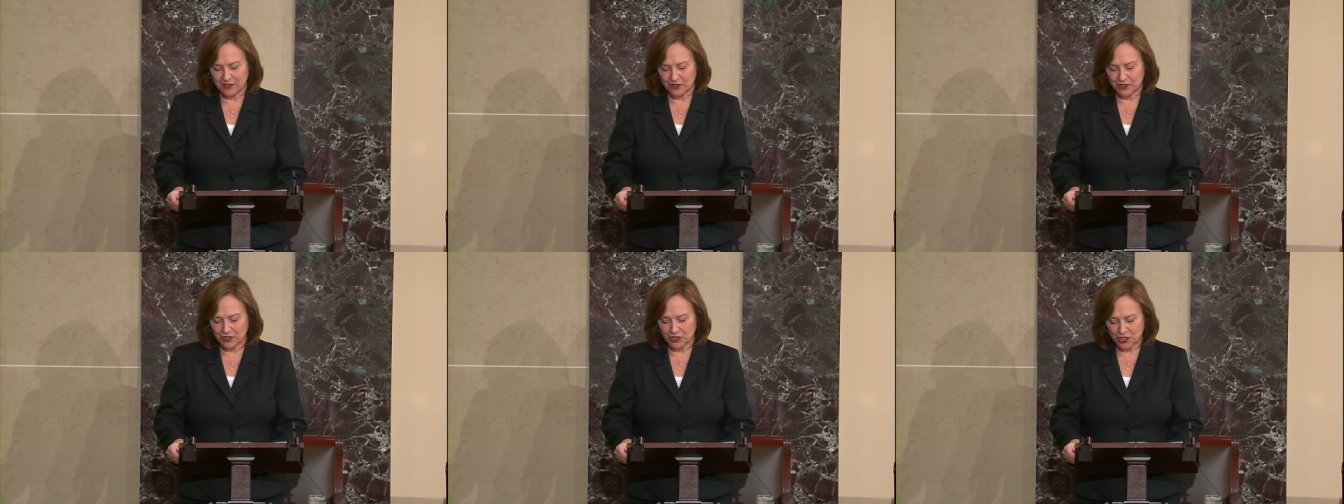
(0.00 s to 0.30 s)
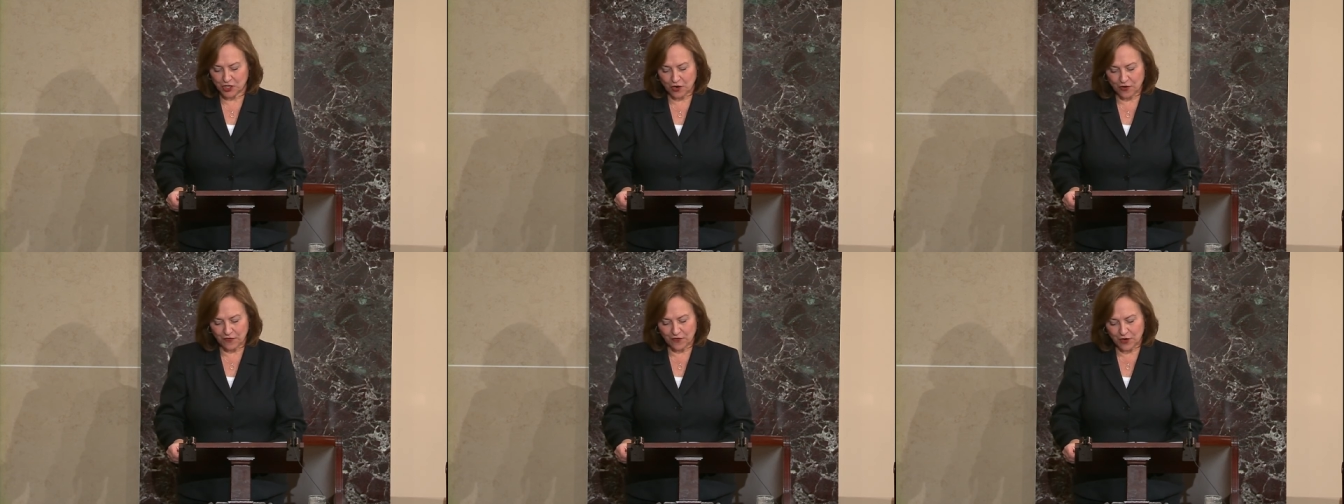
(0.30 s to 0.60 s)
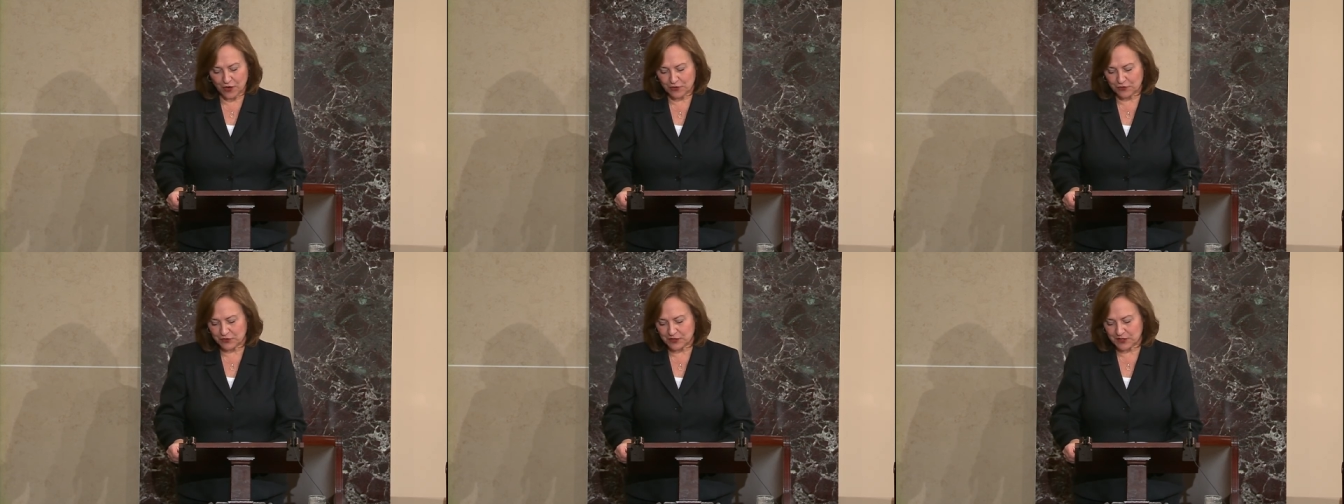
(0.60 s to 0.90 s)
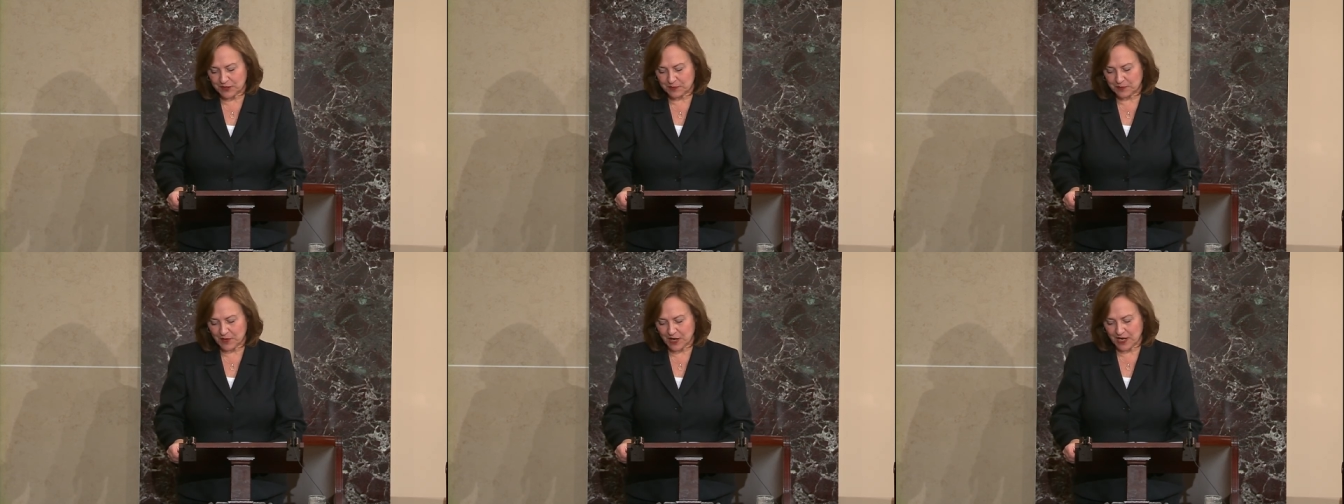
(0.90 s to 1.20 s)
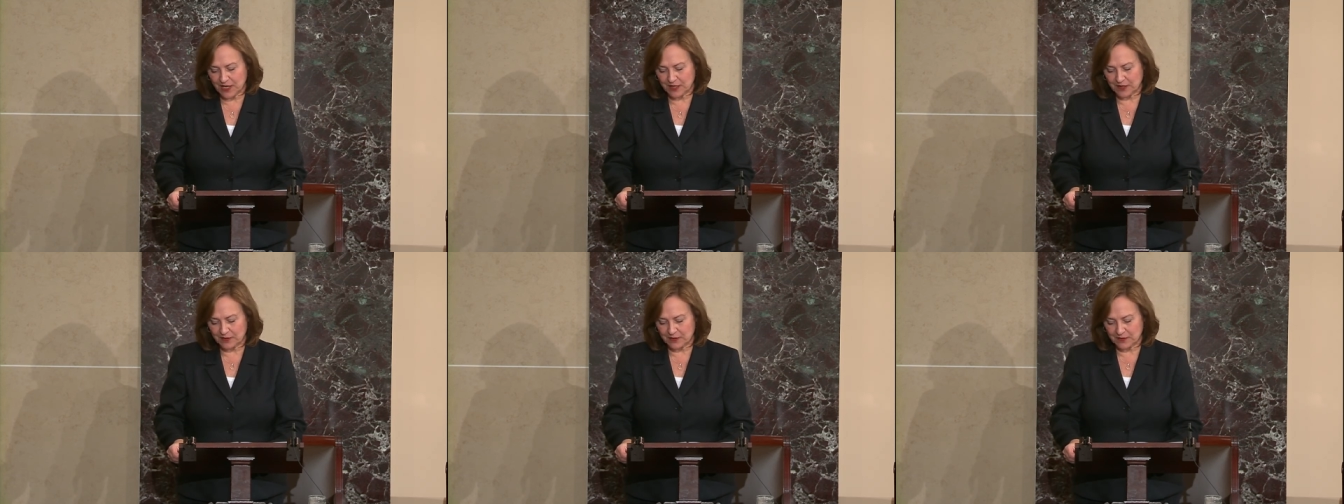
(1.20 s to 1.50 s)
Show votes
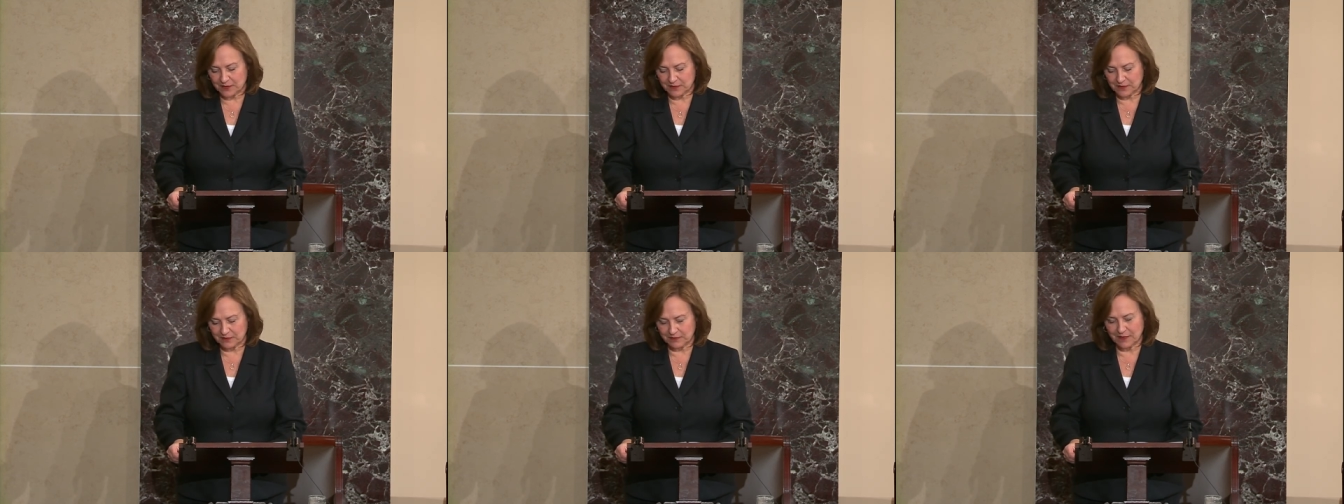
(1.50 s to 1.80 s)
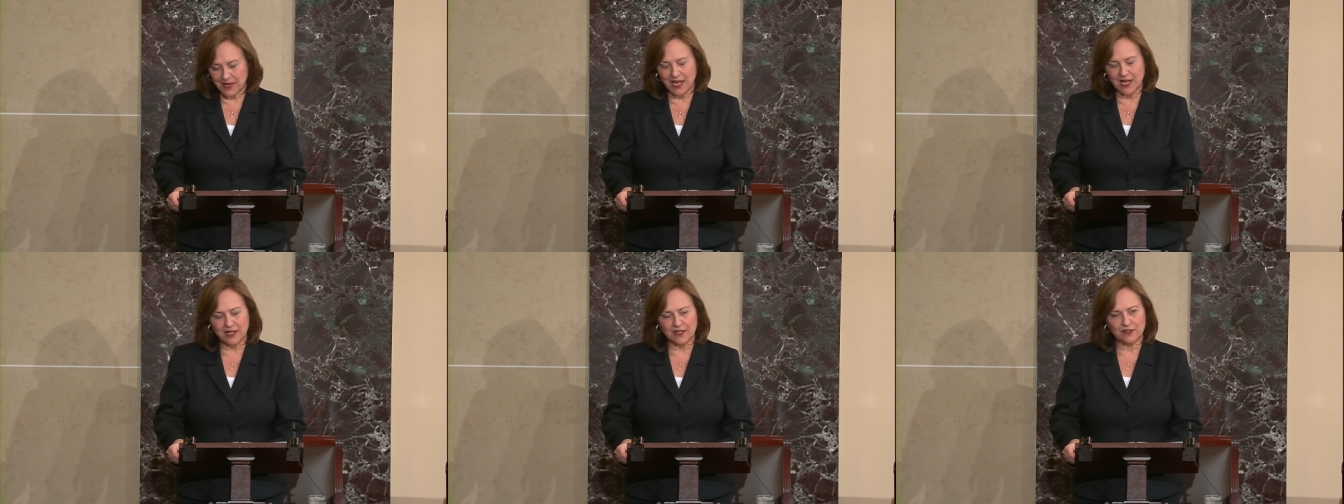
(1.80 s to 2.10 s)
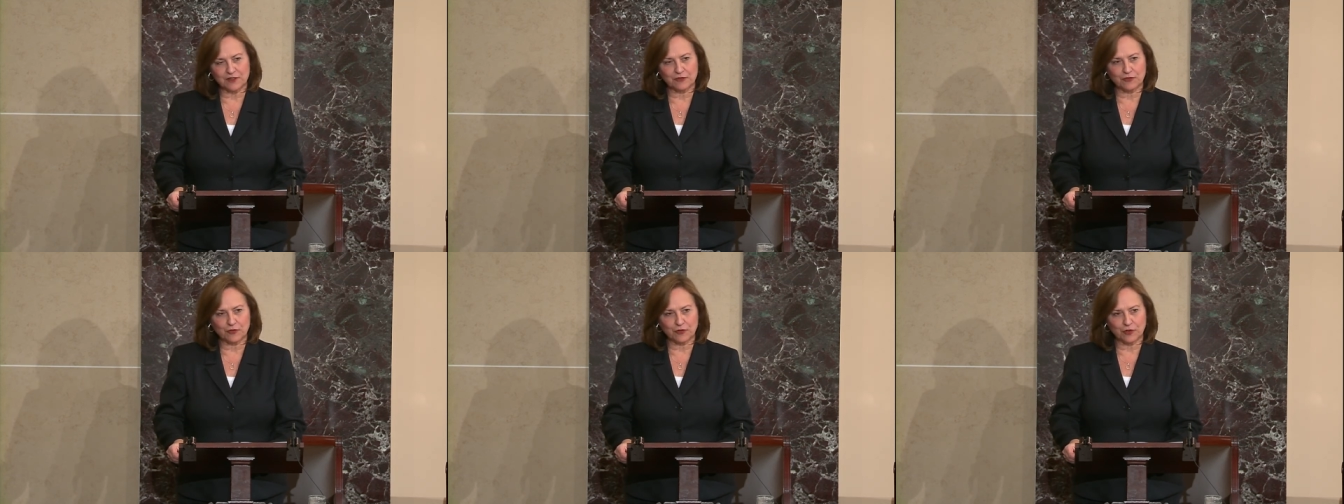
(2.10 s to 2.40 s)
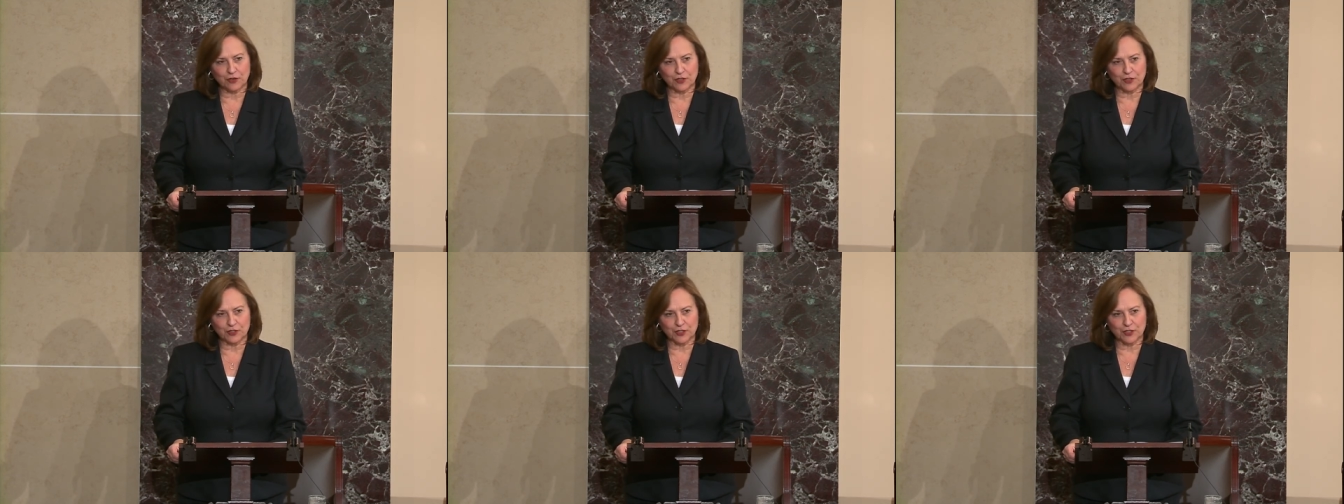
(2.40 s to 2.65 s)
might make for